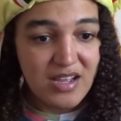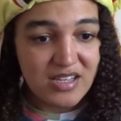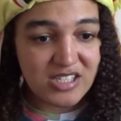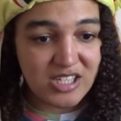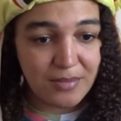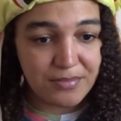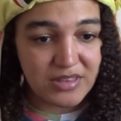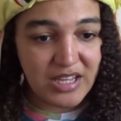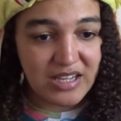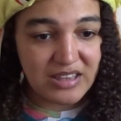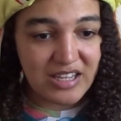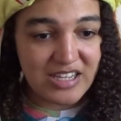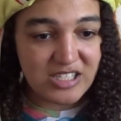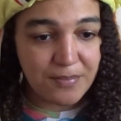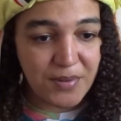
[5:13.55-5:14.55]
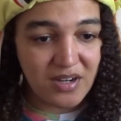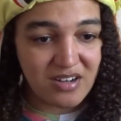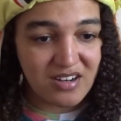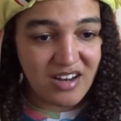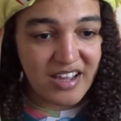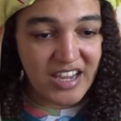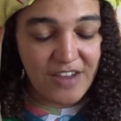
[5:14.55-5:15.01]
something that is a
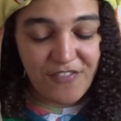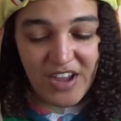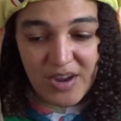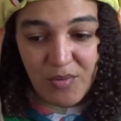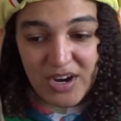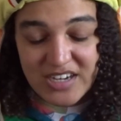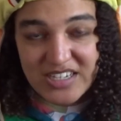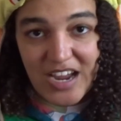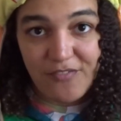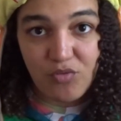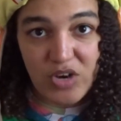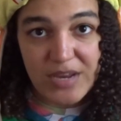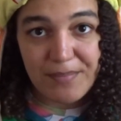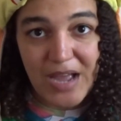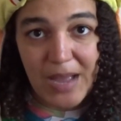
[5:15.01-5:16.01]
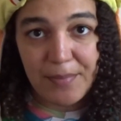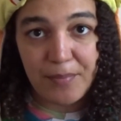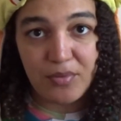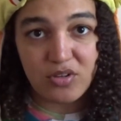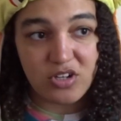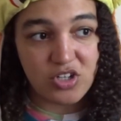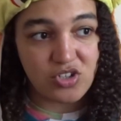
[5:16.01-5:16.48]
button, like if I wanted to have
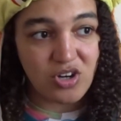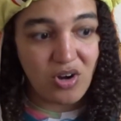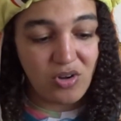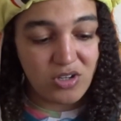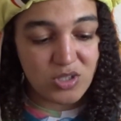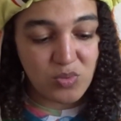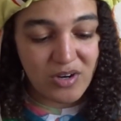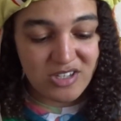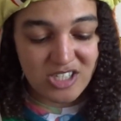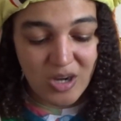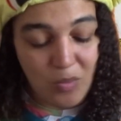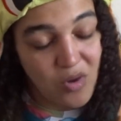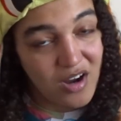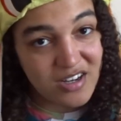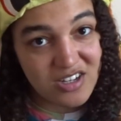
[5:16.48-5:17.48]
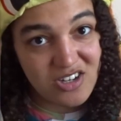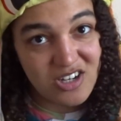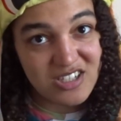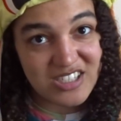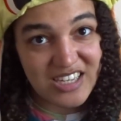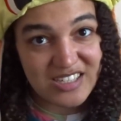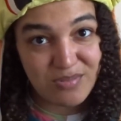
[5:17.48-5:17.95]
remappable controls where someone
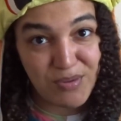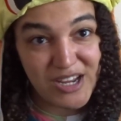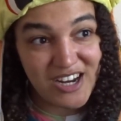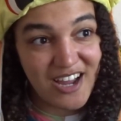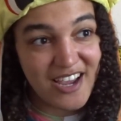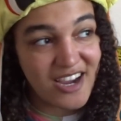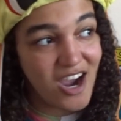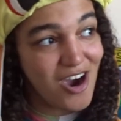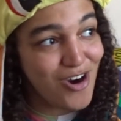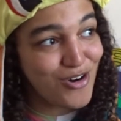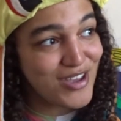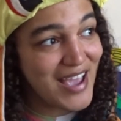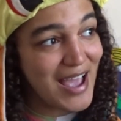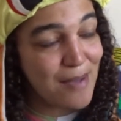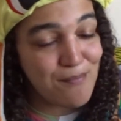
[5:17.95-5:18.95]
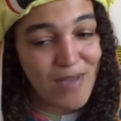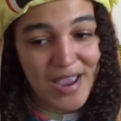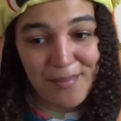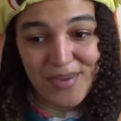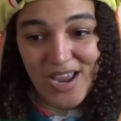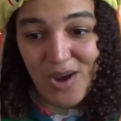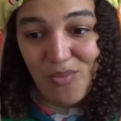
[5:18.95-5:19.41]
could be like, oh yeah,
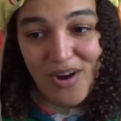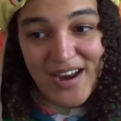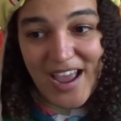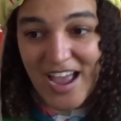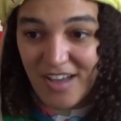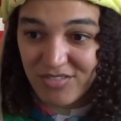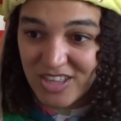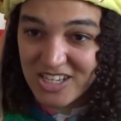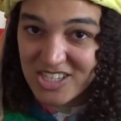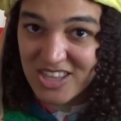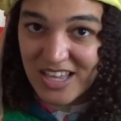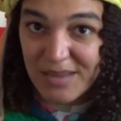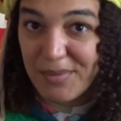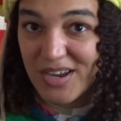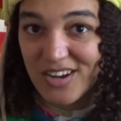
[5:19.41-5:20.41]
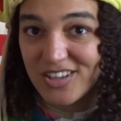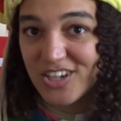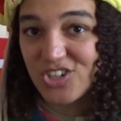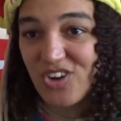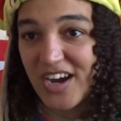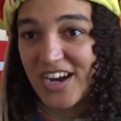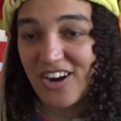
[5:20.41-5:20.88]
maybe I want to have this thing be on the
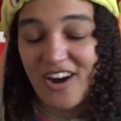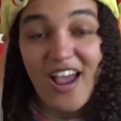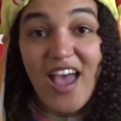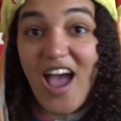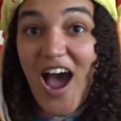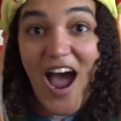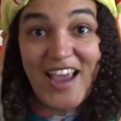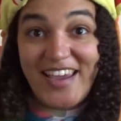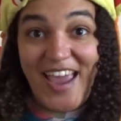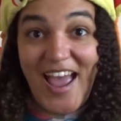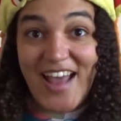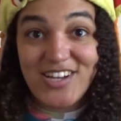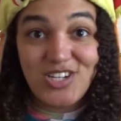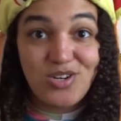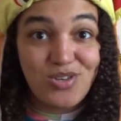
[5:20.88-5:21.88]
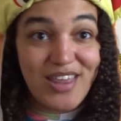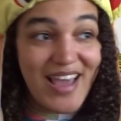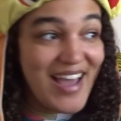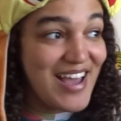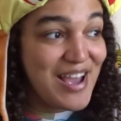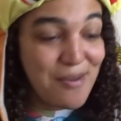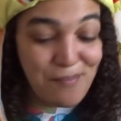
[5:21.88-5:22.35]
trigger. I can't do
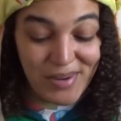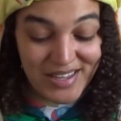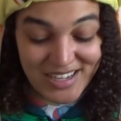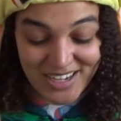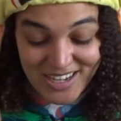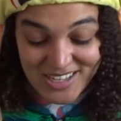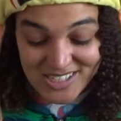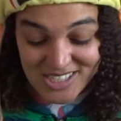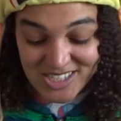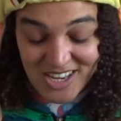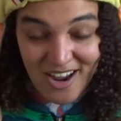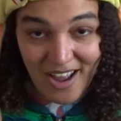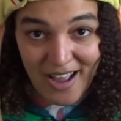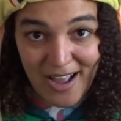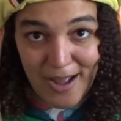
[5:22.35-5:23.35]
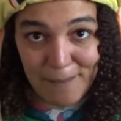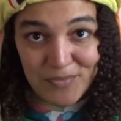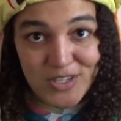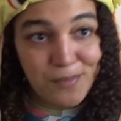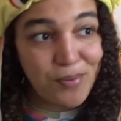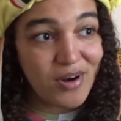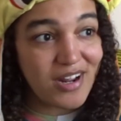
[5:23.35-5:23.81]
that because
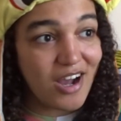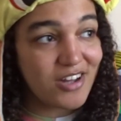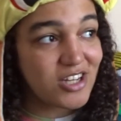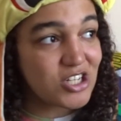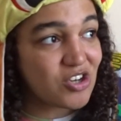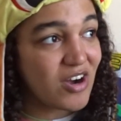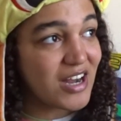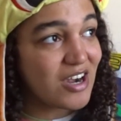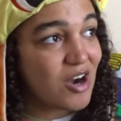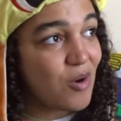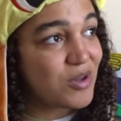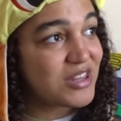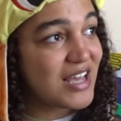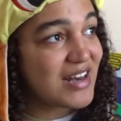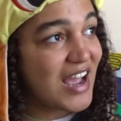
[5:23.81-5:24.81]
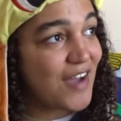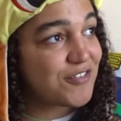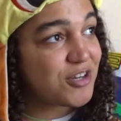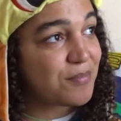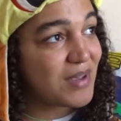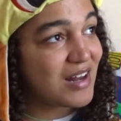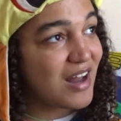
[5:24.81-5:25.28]
to put it on the trigger, I would then
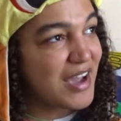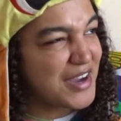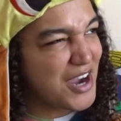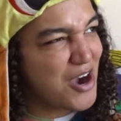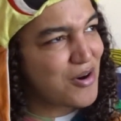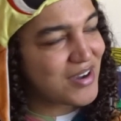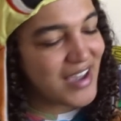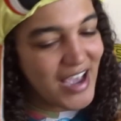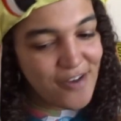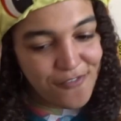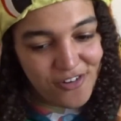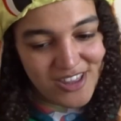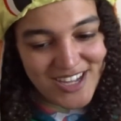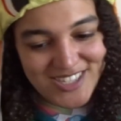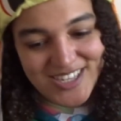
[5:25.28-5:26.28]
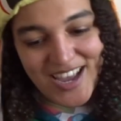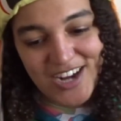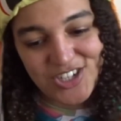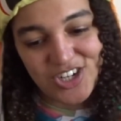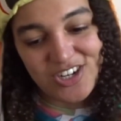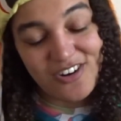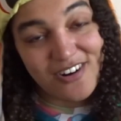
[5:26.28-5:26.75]
have to be like, okay, for this
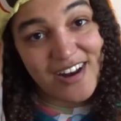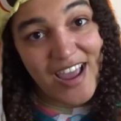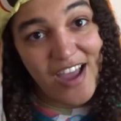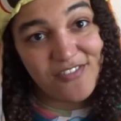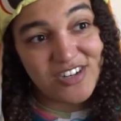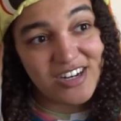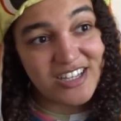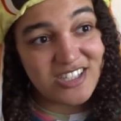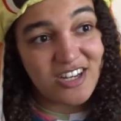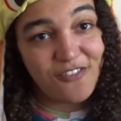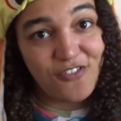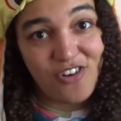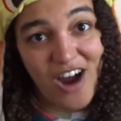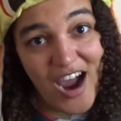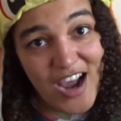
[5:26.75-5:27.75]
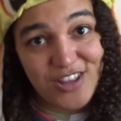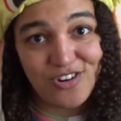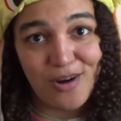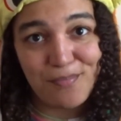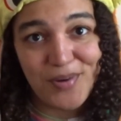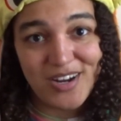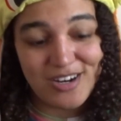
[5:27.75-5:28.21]
action, you're gonna have to listen for
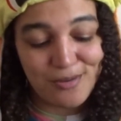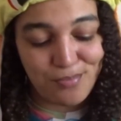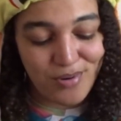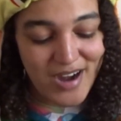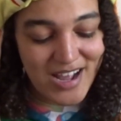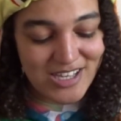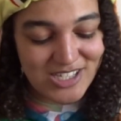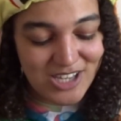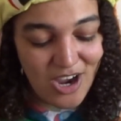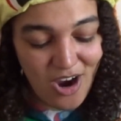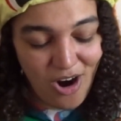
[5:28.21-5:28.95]
either a button press